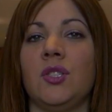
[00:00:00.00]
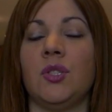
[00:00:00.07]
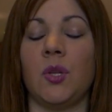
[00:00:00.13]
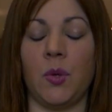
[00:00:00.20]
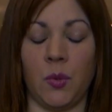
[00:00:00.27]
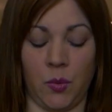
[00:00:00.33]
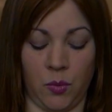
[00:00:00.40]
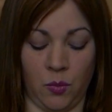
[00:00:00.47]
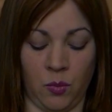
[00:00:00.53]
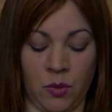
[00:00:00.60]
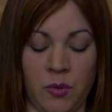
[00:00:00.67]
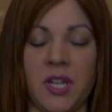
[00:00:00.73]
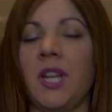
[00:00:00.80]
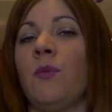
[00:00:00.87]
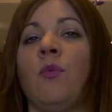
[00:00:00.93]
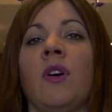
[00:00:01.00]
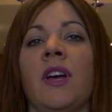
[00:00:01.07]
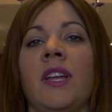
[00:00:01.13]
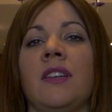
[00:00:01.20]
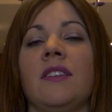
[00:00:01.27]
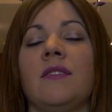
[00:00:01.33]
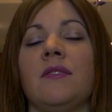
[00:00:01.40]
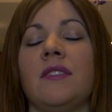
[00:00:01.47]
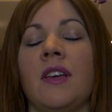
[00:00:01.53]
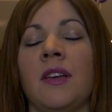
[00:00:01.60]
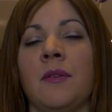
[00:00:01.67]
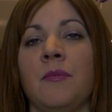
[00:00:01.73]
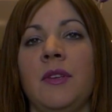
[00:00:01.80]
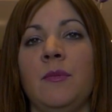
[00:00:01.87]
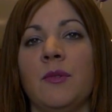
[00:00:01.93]
So what would I want
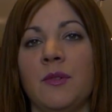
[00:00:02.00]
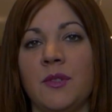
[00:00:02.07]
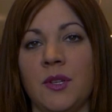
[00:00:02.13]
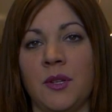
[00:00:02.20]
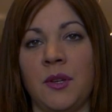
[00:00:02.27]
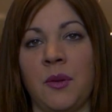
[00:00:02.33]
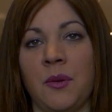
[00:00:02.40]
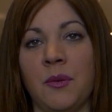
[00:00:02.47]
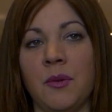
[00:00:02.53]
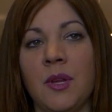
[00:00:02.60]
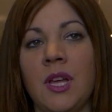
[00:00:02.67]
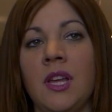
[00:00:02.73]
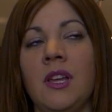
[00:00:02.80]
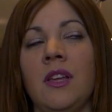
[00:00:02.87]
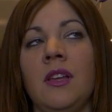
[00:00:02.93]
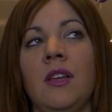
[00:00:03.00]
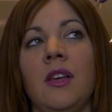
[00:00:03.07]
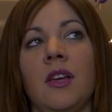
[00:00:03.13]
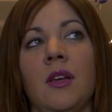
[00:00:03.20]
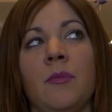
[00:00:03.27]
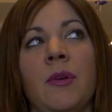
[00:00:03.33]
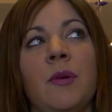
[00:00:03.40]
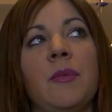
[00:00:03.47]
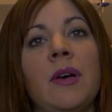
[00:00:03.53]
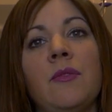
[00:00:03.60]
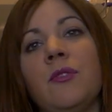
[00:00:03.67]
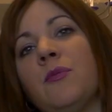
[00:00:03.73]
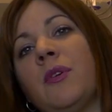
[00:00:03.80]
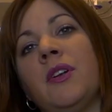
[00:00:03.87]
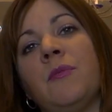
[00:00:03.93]
people to know about
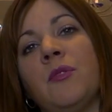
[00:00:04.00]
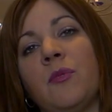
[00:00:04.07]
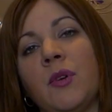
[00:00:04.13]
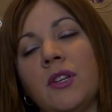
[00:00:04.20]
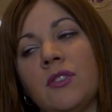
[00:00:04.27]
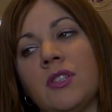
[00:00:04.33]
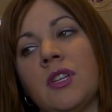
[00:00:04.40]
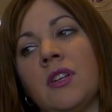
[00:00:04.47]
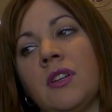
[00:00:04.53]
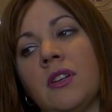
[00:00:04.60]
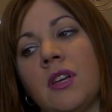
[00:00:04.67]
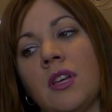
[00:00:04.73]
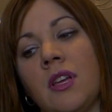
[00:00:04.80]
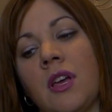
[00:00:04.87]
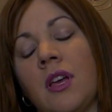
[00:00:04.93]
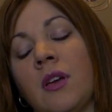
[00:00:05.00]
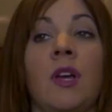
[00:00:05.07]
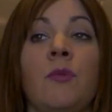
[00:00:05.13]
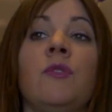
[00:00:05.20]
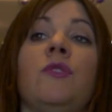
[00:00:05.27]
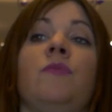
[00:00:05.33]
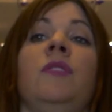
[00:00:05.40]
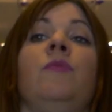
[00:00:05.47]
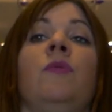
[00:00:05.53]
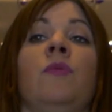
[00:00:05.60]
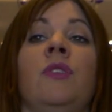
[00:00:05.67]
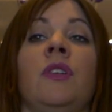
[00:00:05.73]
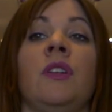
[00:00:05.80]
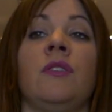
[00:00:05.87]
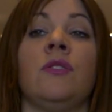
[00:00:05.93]
postpartum depression? I wish people
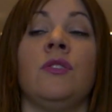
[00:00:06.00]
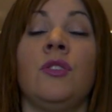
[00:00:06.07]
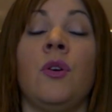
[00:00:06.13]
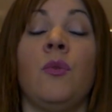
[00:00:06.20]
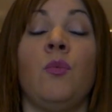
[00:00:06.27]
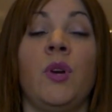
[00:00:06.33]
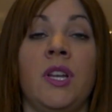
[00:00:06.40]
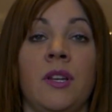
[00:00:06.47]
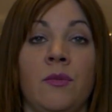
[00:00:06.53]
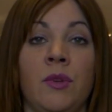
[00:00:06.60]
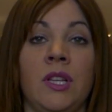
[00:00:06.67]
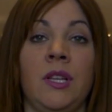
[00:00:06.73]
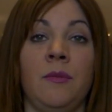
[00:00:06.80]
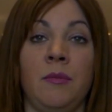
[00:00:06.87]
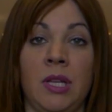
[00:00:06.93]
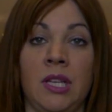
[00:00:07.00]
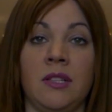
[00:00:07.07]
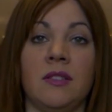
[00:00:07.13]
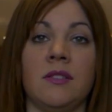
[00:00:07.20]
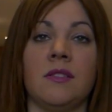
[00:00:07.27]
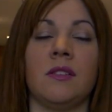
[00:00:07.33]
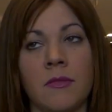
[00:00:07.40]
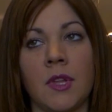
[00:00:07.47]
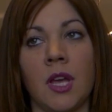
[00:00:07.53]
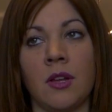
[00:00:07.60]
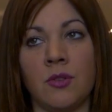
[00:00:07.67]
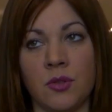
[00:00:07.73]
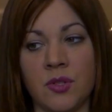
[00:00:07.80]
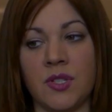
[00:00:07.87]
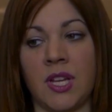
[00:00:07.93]
would know what it really means,
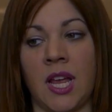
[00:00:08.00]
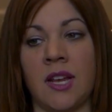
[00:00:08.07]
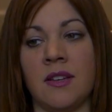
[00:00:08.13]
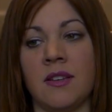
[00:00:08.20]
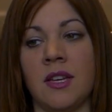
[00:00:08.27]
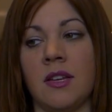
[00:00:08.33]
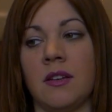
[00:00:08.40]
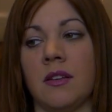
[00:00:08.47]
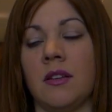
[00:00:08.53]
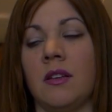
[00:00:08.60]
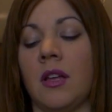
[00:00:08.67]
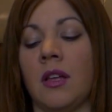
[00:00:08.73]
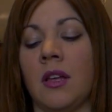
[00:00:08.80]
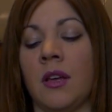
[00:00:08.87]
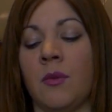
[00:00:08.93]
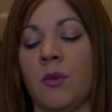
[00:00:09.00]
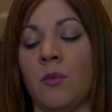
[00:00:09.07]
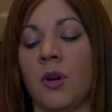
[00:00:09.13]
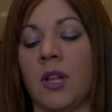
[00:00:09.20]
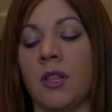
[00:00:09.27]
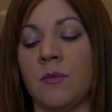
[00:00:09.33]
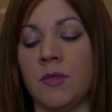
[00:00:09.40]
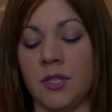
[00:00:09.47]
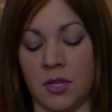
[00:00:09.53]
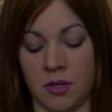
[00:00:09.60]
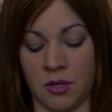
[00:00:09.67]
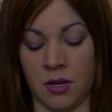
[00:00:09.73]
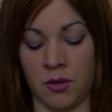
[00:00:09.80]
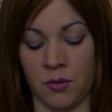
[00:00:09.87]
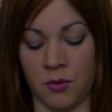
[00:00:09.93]
understand it. I would want them to
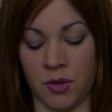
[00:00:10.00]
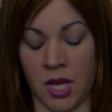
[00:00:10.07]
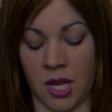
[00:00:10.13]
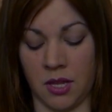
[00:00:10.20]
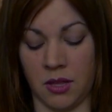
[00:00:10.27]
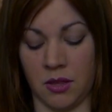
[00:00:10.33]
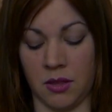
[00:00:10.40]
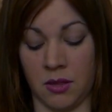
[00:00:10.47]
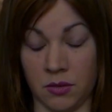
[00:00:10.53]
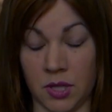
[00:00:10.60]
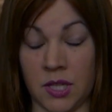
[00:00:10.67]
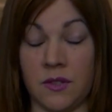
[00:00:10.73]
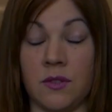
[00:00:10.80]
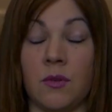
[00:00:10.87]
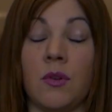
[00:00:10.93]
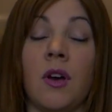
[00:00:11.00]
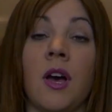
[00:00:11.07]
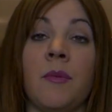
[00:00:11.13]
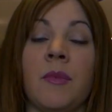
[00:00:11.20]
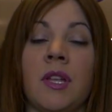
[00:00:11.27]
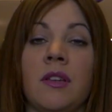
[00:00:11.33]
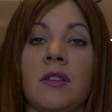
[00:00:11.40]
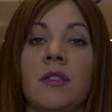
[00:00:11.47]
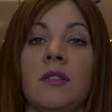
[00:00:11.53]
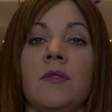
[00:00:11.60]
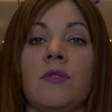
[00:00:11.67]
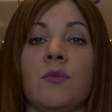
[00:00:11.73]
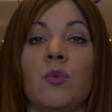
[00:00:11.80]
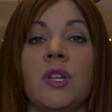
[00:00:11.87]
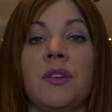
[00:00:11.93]
know that it's so common.
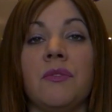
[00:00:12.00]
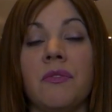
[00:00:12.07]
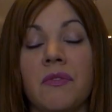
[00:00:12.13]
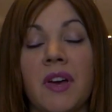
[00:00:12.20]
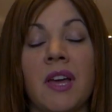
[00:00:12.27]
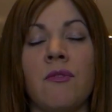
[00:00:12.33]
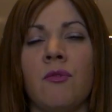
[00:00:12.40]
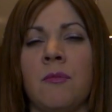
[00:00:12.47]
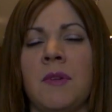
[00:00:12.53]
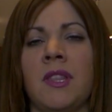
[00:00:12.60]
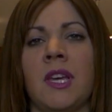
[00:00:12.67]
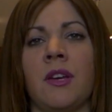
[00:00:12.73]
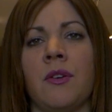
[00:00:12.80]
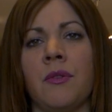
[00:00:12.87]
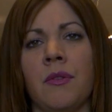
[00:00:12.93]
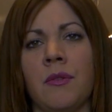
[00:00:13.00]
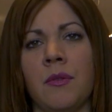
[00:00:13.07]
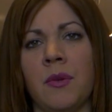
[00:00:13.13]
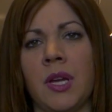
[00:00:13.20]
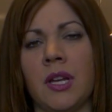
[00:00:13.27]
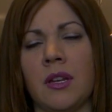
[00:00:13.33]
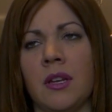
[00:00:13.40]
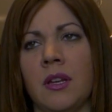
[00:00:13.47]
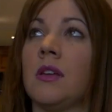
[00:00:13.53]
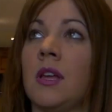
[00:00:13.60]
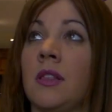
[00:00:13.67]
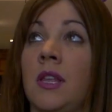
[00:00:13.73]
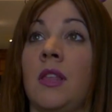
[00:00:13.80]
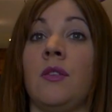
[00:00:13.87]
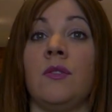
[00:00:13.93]
There's 1 in 5 women that go through it,
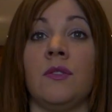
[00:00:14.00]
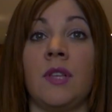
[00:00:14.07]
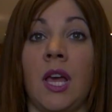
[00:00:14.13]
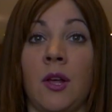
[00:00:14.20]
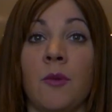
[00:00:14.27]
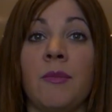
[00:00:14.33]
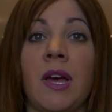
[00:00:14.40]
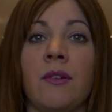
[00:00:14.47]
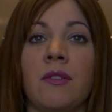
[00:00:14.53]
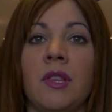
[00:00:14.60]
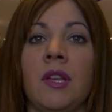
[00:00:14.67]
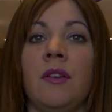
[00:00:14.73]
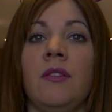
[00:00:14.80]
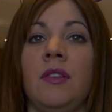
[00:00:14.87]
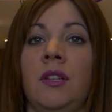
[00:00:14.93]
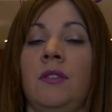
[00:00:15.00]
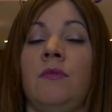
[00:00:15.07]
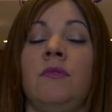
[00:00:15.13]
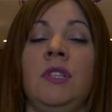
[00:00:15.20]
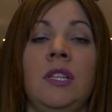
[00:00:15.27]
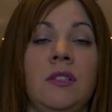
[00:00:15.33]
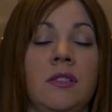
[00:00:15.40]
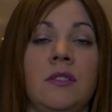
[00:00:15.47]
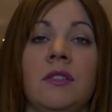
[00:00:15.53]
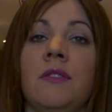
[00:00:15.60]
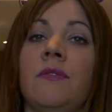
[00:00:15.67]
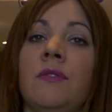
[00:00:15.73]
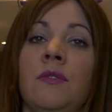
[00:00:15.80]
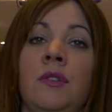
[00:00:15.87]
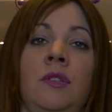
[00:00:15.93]
and that there's help out there. They don't need to
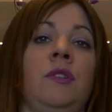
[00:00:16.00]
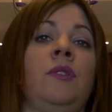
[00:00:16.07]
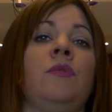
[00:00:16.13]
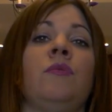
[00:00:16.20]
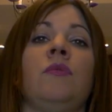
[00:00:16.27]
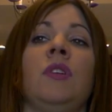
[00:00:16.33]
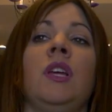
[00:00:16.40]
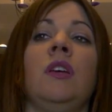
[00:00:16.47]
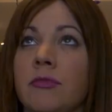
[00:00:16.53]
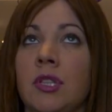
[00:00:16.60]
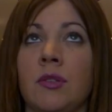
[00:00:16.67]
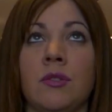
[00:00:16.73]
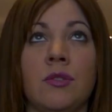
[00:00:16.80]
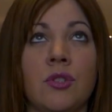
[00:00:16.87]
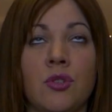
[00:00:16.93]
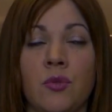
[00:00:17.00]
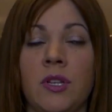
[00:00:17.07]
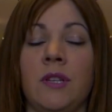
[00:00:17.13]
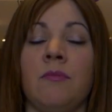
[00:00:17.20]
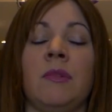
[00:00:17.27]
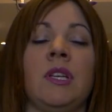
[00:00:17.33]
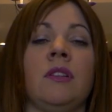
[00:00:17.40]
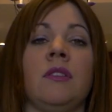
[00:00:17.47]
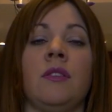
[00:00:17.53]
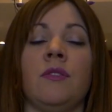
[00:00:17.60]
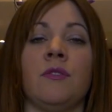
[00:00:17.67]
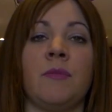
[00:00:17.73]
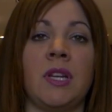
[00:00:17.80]
suffer alone. There's treatment, there's